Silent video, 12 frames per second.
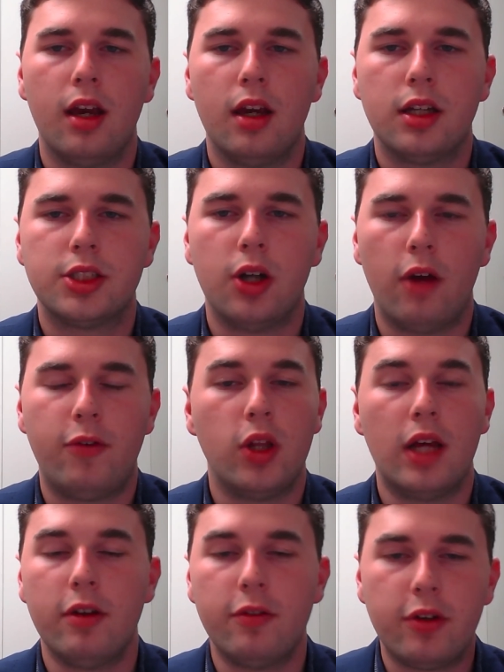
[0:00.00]
So if you
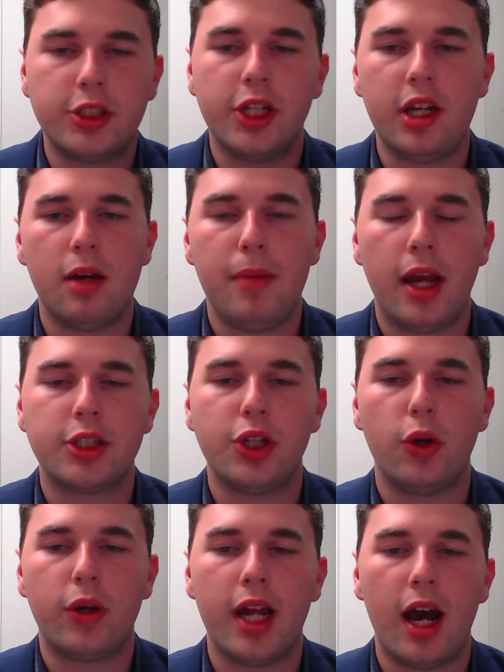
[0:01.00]
live in Virginia, make sure
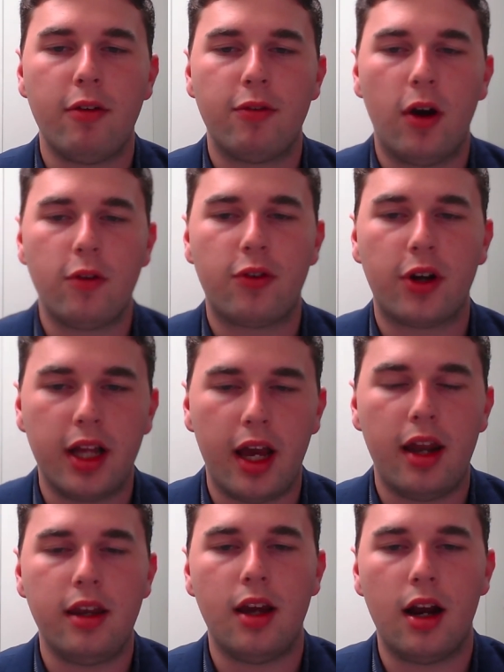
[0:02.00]
you get out and vote for
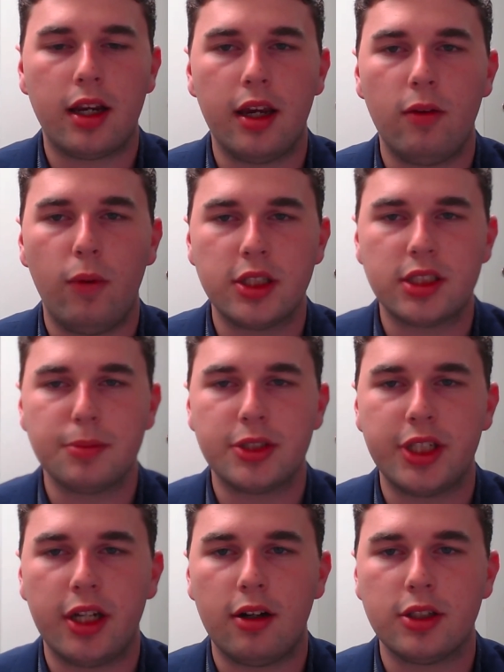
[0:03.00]
Glenn Youngkin, Winsome
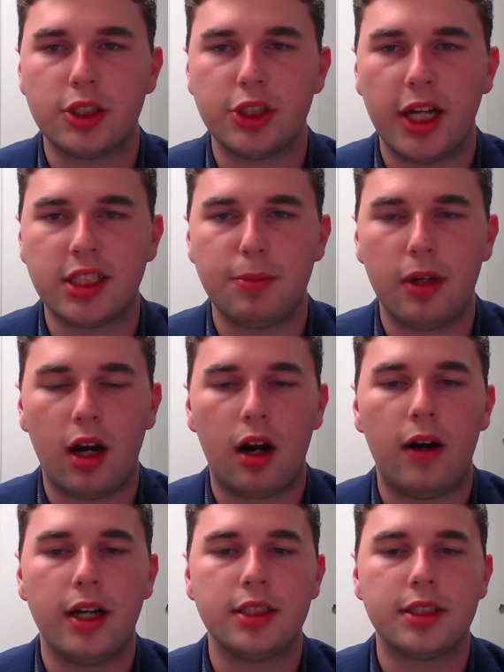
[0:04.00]
Sears, and Jason
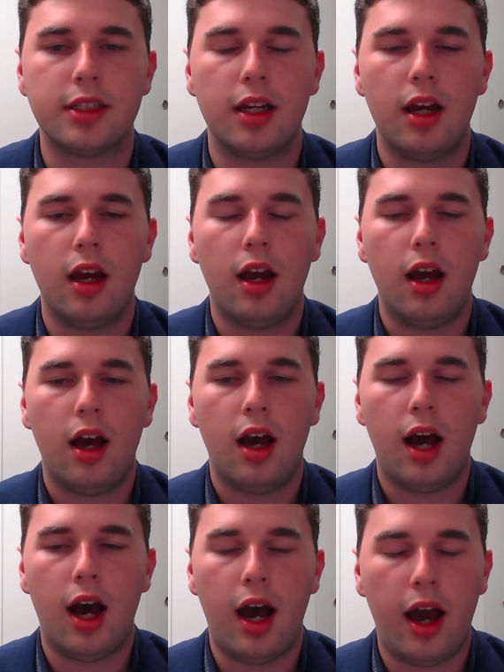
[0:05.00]
Miyares.
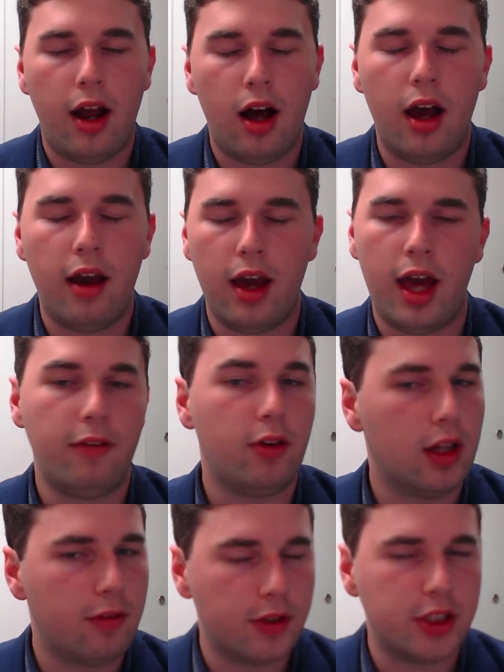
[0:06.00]
And if you
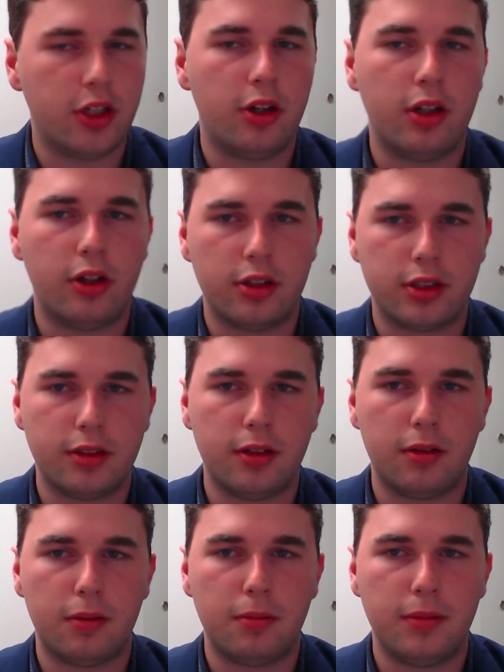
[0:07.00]
live in Virginia,
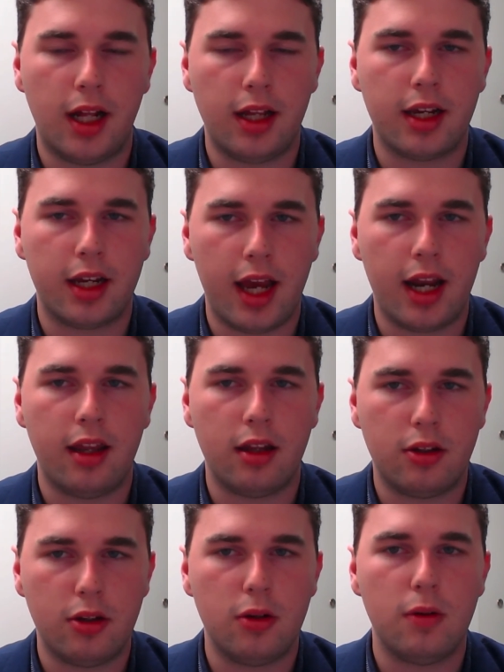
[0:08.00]
you're delegate candidate
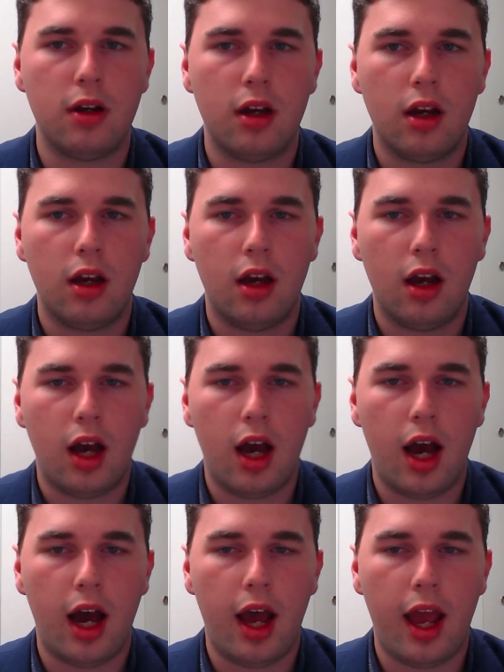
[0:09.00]
too.
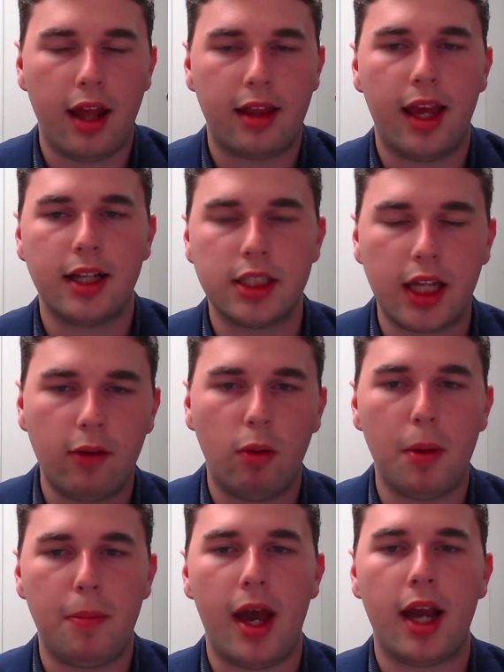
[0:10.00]
And thanks again. We'll
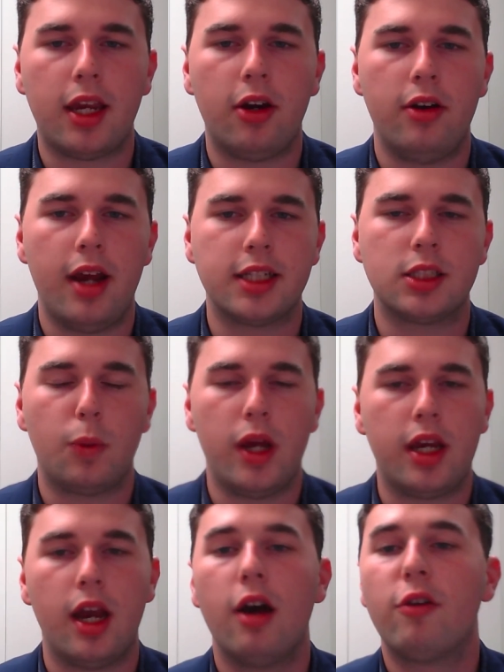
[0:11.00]
be back here next
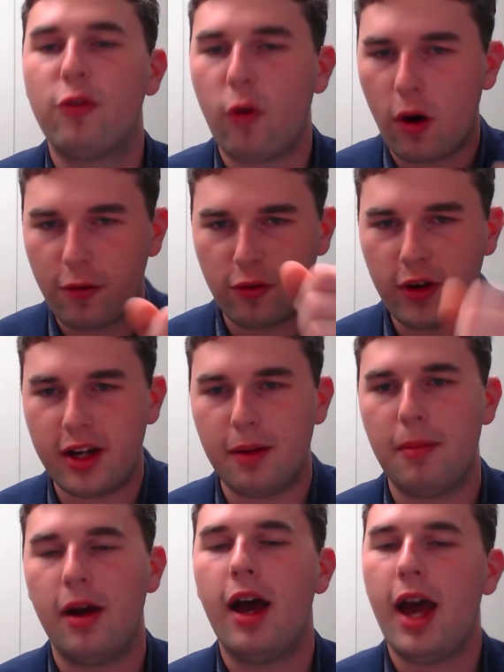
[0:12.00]
week for
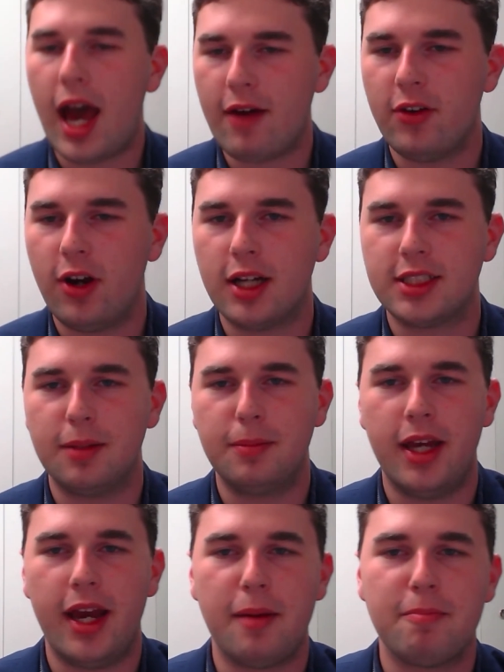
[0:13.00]
freedom. Have an awesome
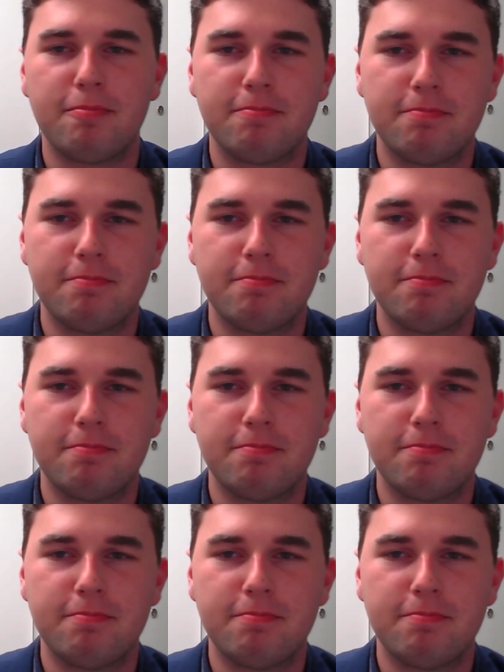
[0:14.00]
day.